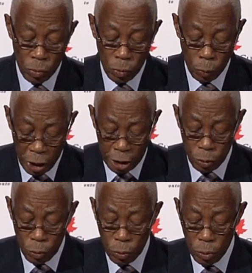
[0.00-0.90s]
We
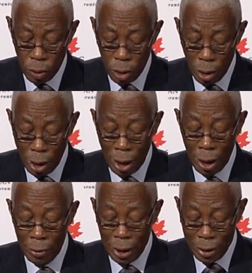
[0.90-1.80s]
too
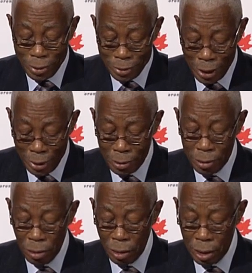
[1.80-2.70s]
are
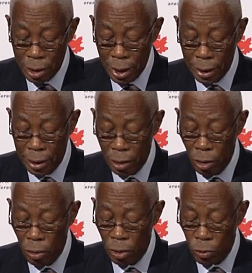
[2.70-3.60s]
intent on taking
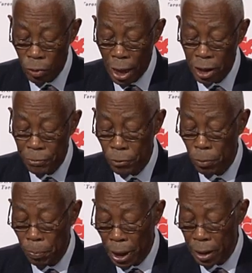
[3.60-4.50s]
our rightful
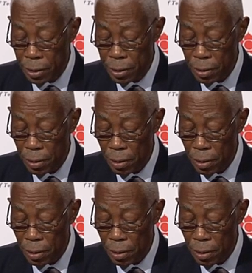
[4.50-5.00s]
place